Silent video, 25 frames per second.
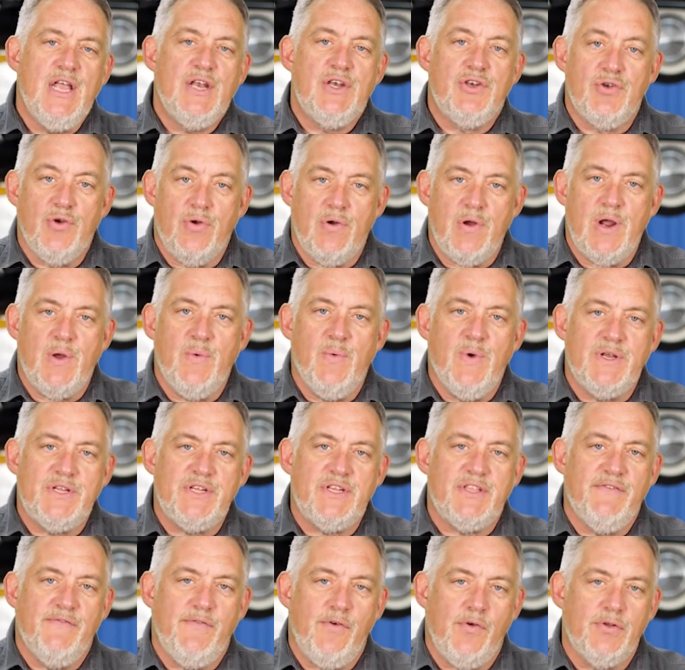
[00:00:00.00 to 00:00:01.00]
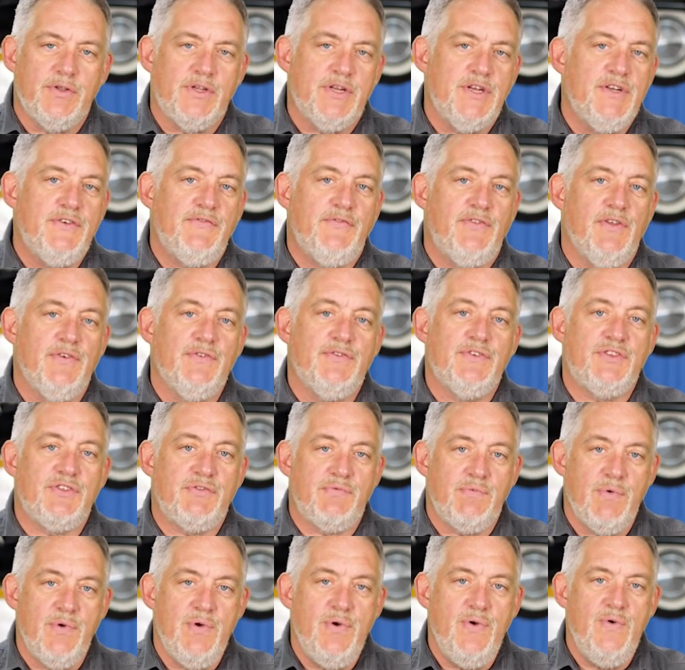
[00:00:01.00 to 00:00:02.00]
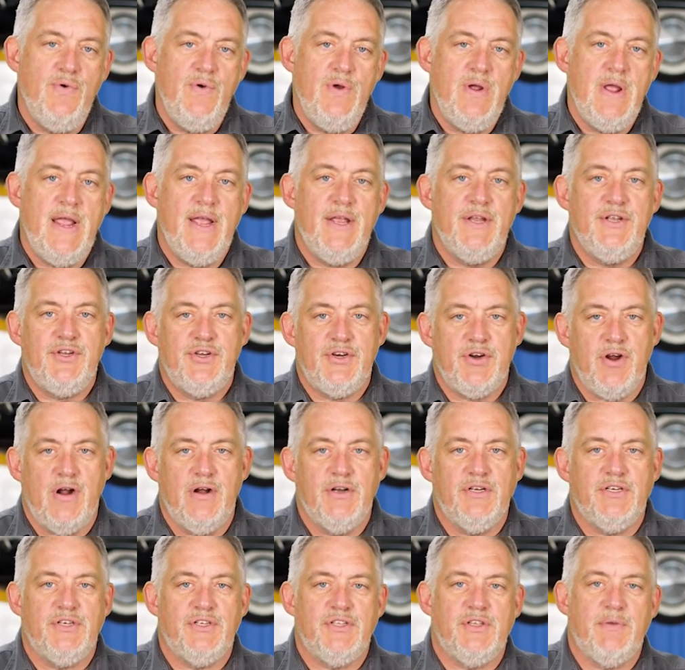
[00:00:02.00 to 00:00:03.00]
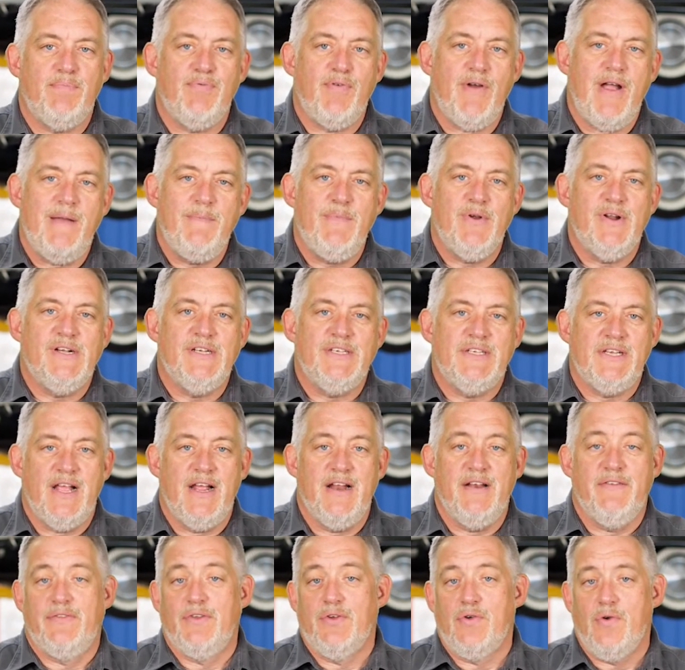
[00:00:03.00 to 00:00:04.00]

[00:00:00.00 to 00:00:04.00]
during which the voltage flows through and charges the primary side of the